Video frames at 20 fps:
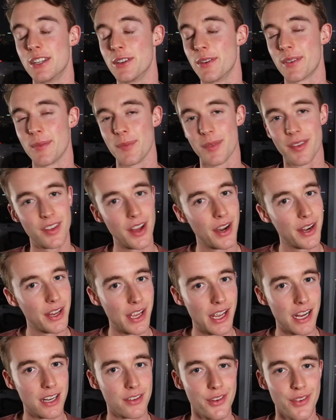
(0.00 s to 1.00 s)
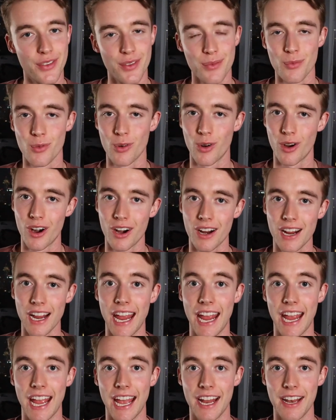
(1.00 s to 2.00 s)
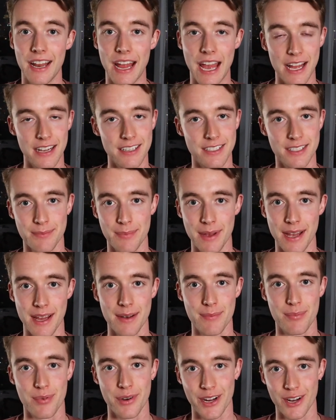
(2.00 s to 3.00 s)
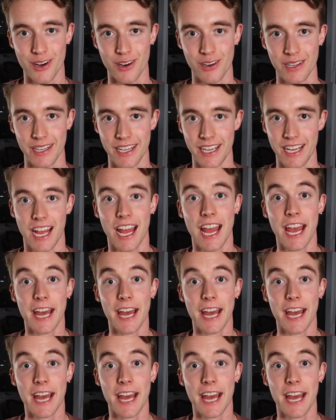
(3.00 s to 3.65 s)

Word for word: and do some studying, do some work, and head to bed pretty early.